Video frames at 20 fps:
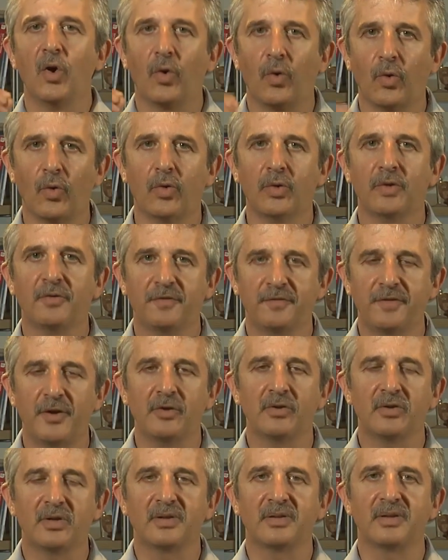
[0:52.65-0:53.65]
all
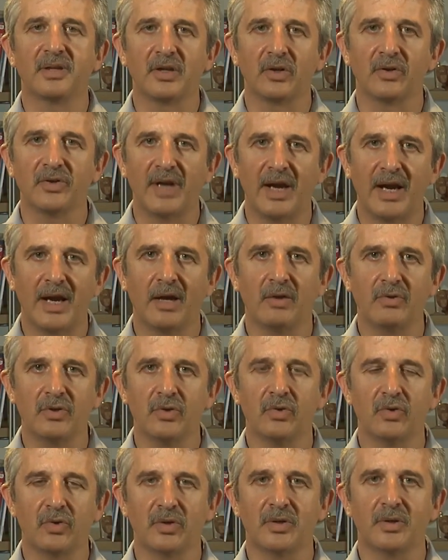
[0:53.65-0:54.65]
focusing on how
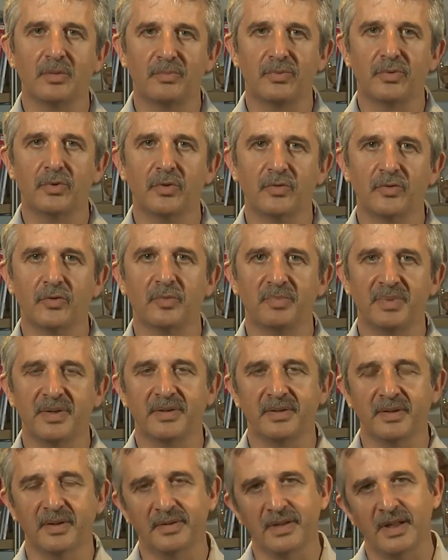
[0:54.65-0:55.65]
you can improve your
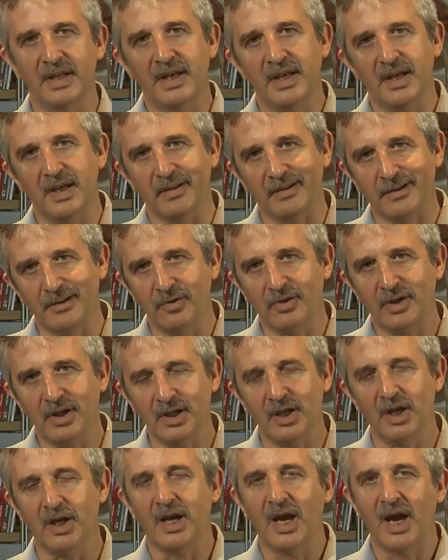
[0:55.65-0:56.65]
business. It's
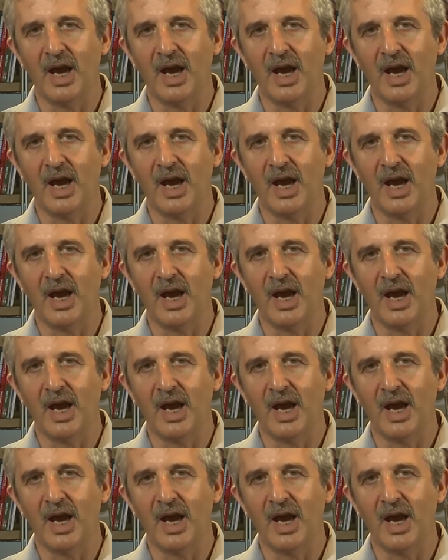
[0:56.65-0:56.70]
looking at